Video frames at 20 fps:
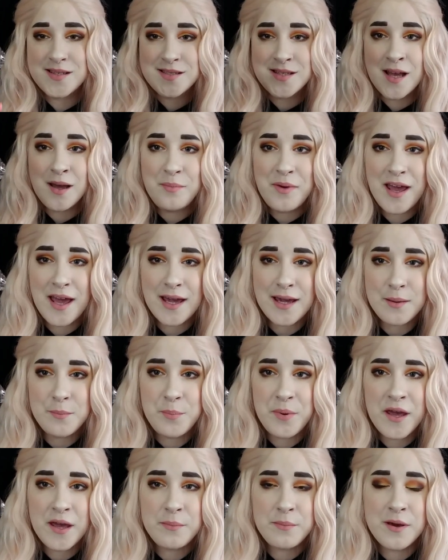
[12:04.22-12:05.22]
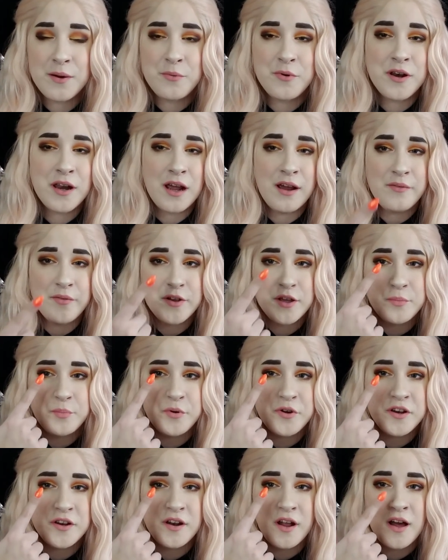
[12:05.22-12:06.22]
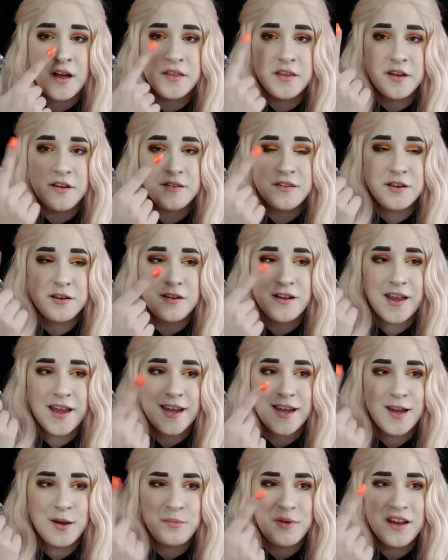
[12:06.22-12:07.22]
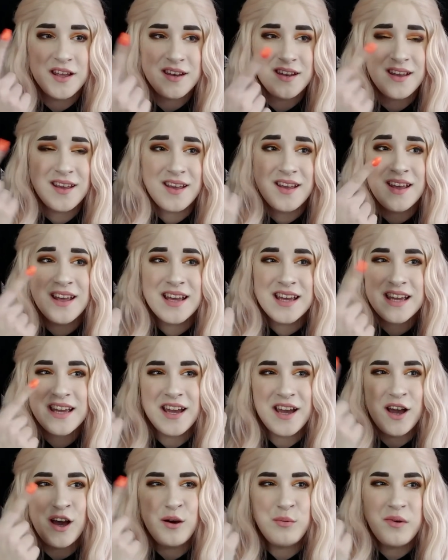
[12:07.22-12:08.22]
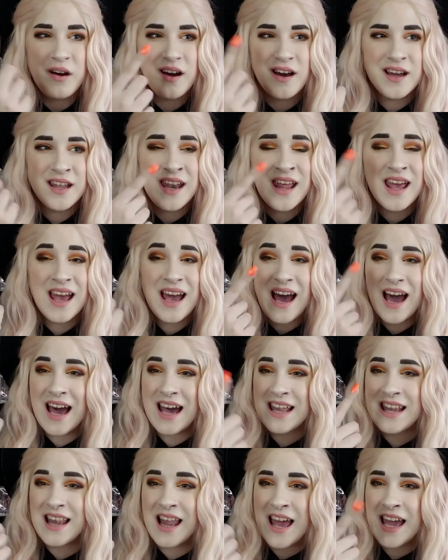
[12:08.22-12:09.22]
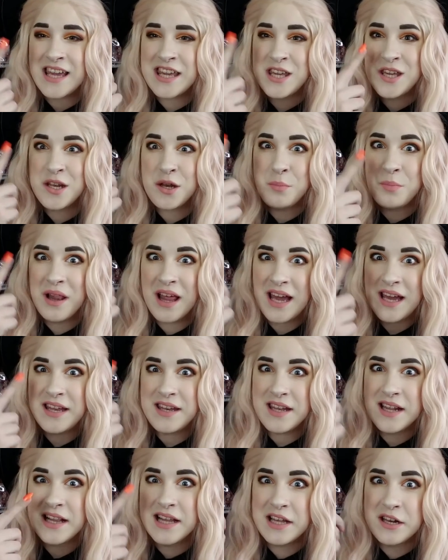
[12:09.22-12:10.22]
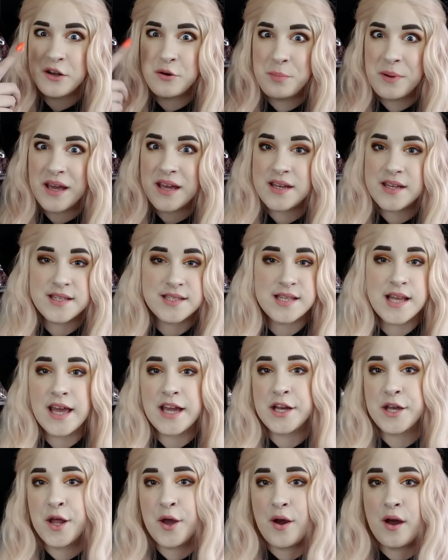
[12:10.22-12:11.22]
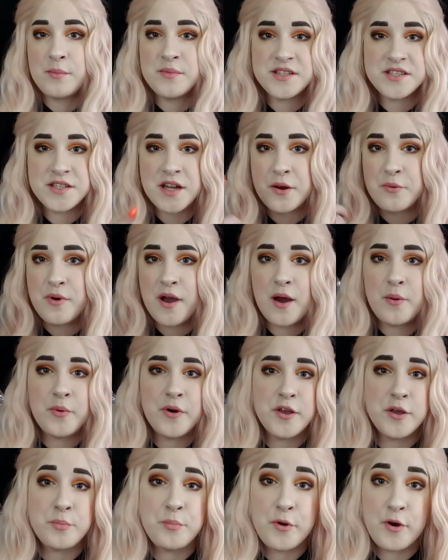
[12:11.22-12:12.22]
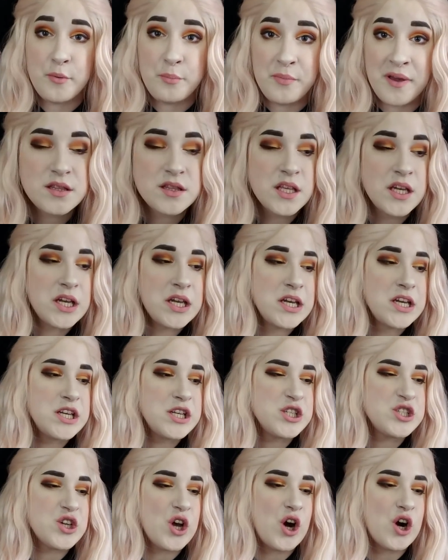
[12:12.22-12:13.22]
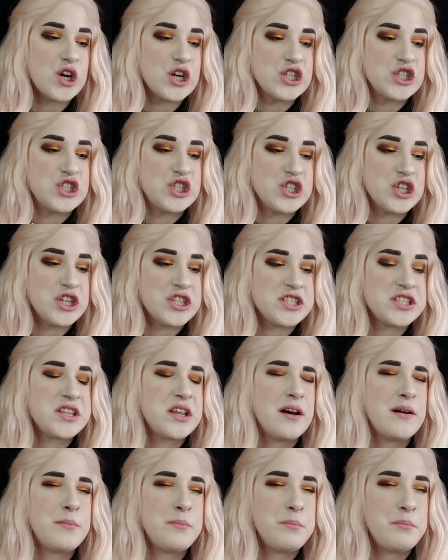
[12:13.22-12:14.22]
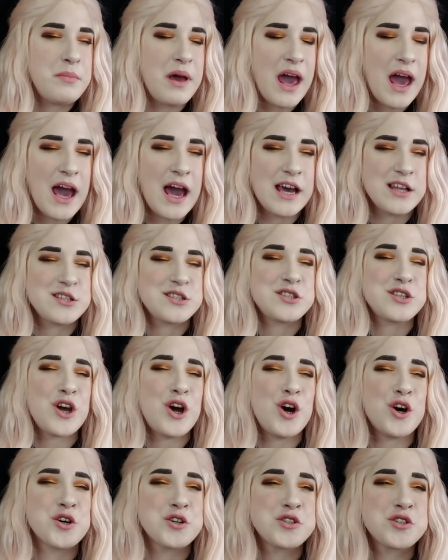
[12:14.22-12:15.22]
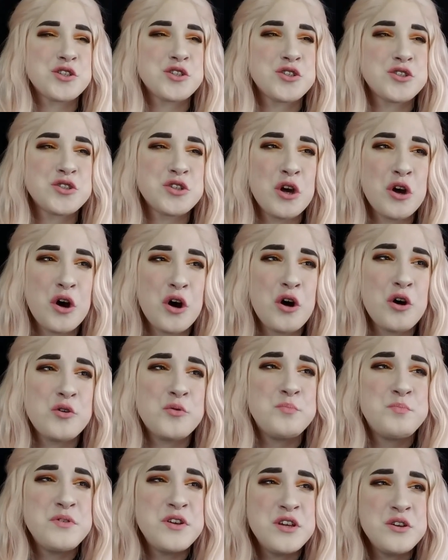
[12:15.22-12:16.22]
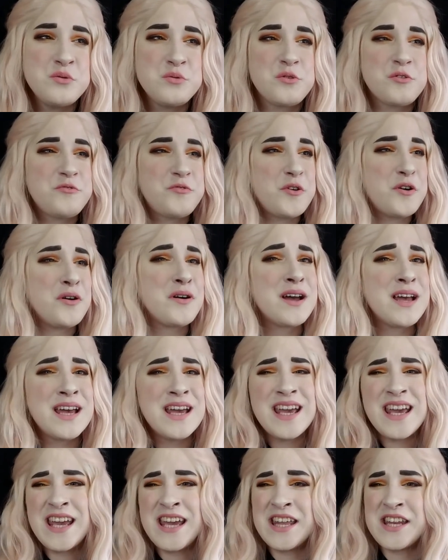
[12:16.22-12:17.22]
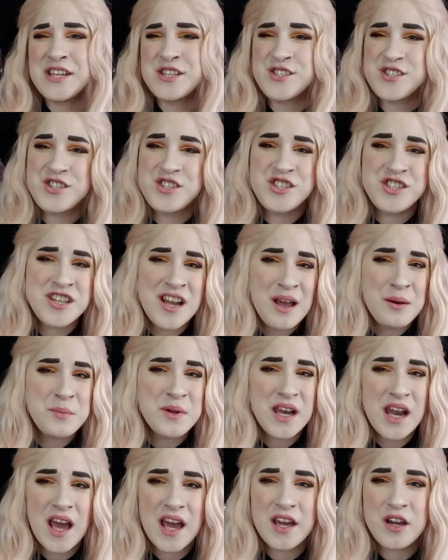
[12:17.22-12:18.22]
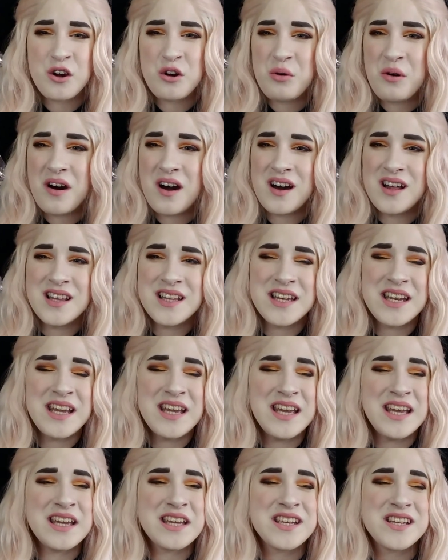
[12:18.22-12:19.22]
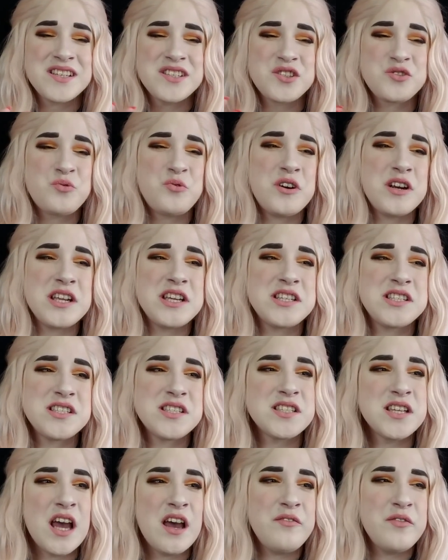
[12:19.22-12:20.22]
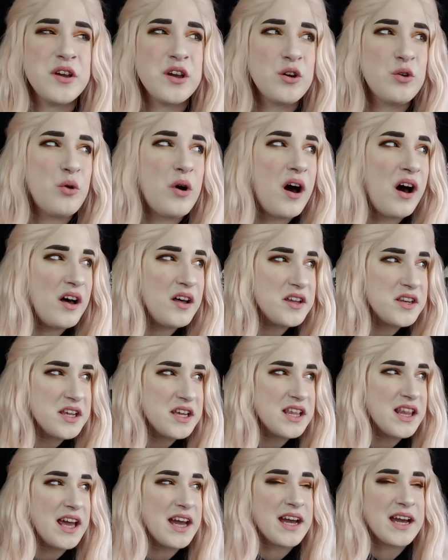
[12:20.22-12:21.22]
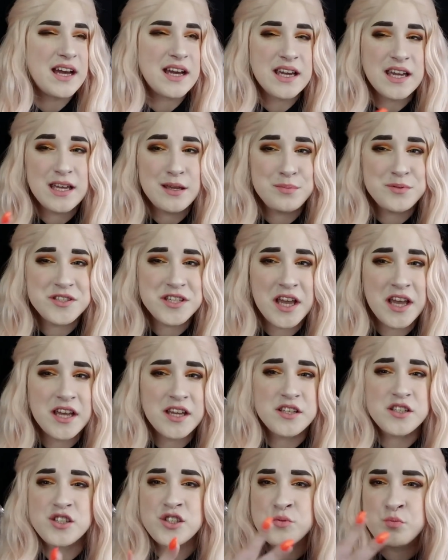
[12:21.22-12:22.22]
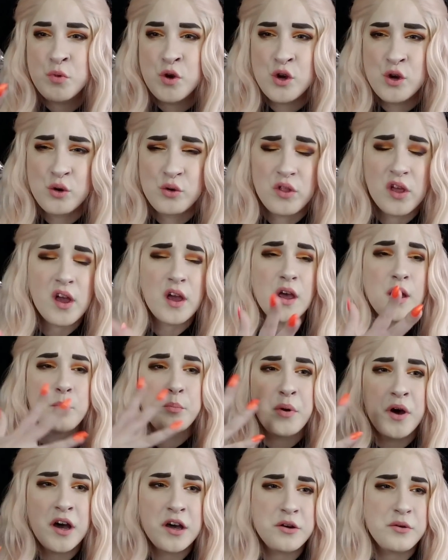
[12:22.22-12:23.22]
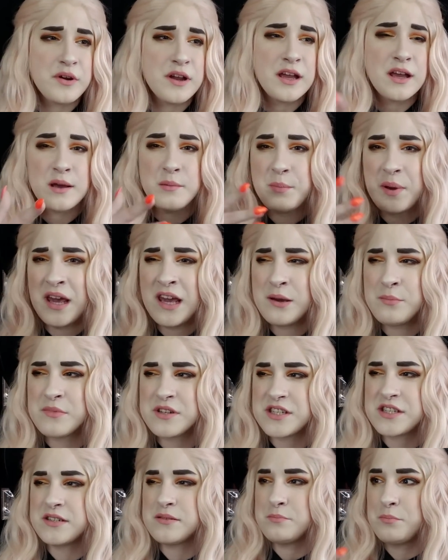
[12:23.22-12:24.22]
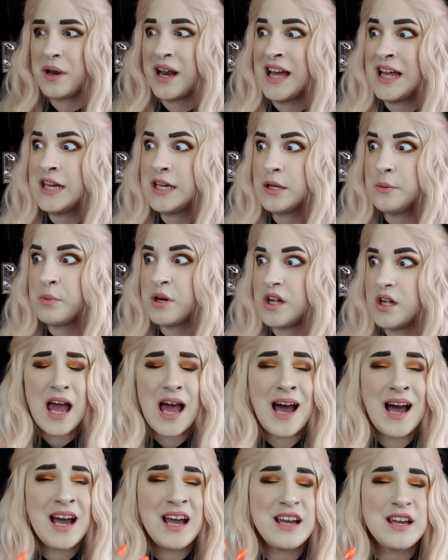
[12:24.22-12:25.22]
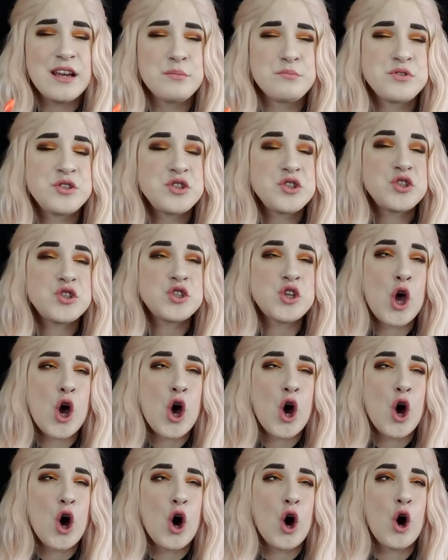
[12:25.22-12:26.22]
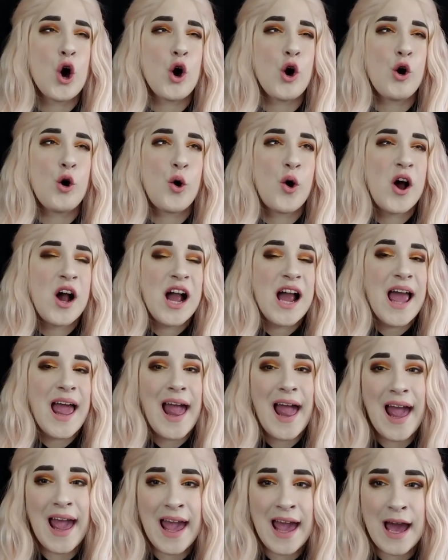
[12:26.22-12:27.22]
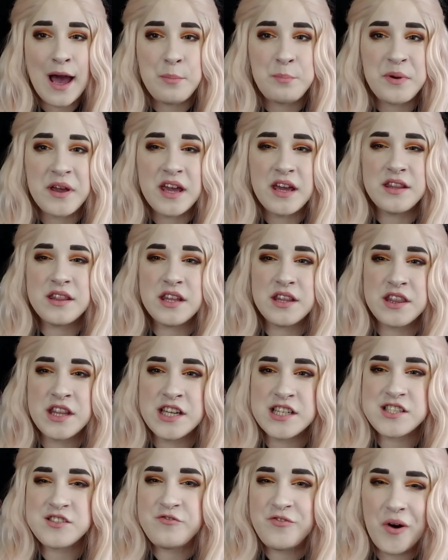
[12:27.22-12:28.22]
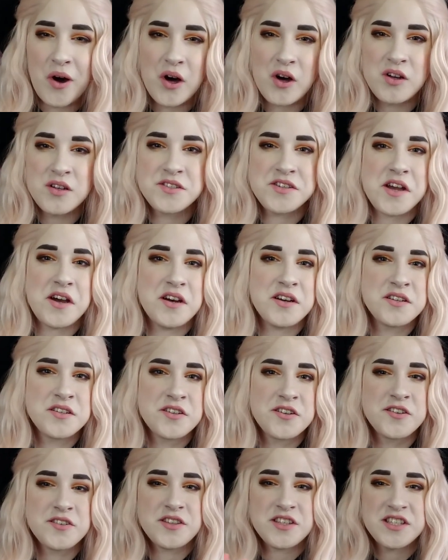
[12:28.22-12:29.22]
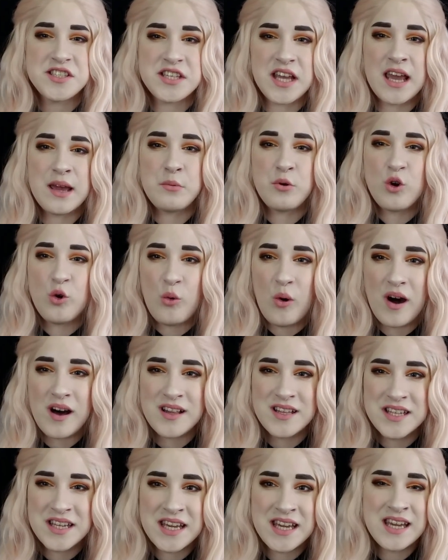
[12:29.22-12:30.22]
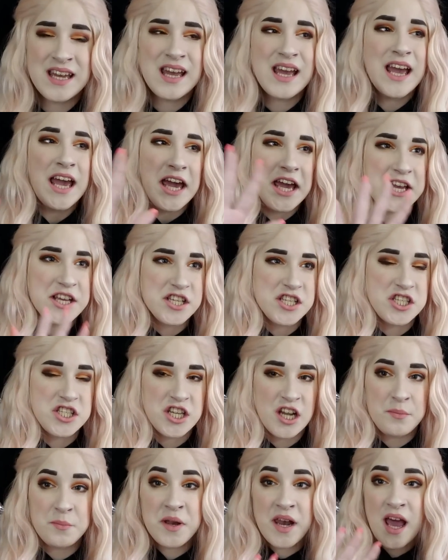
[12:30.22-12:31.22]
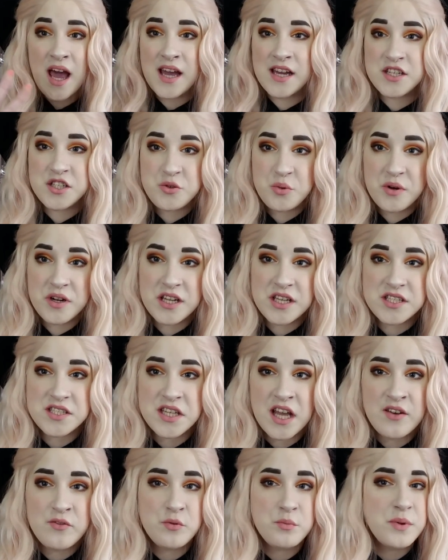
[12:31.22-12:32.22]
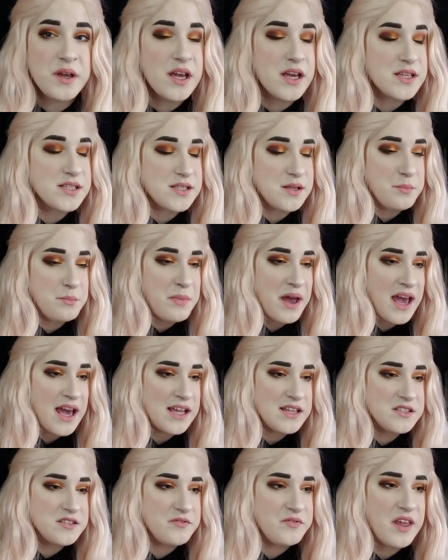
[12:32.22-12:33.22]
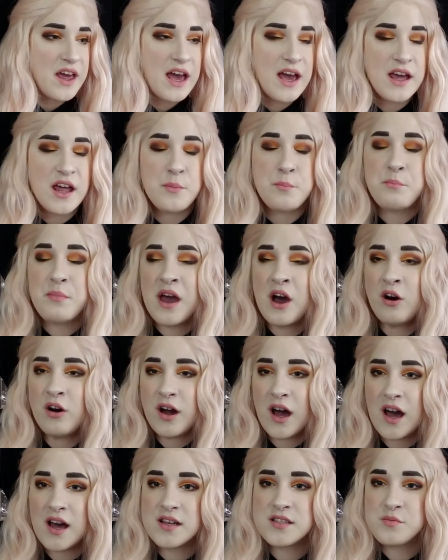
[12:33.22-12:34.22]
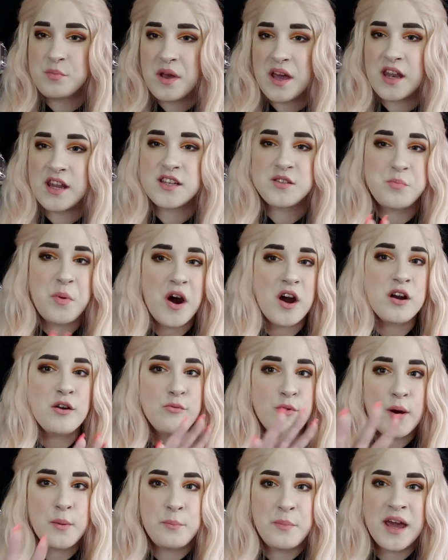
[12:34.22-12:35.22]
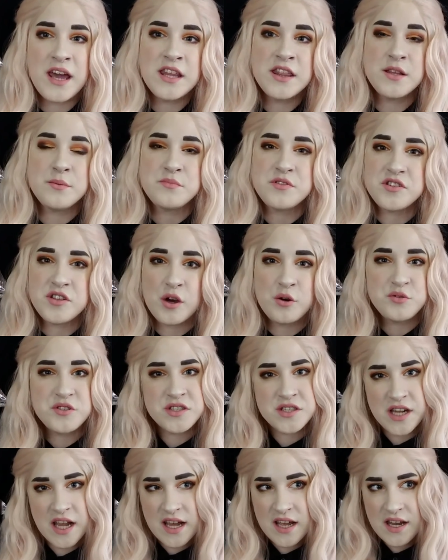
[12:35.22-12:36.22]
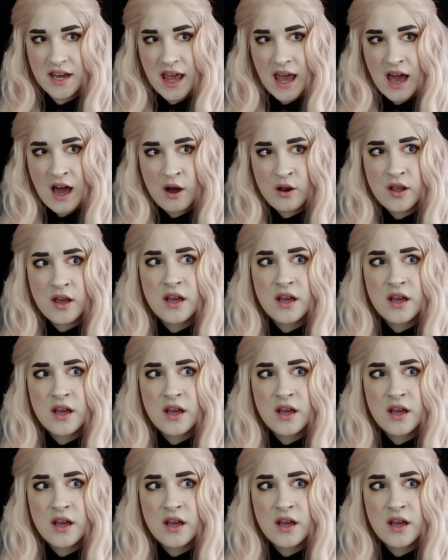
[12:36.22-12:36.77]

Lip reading: some heckin' pigment, whatever, you put it on there and then you're like, come on, I'd like you to blend a little bit. And it's like, no, I'm gonna stay right where you put me. These are just, the mattes are so beautiful. It is Gemini quality. It is 27 quality, like I keep saying, smooth, buttery, pigmented, blendable. I am so happy that this falls under the same quality as Gemini and 27, because the mattes of that Melt Cosmetics, part of what made them so stand out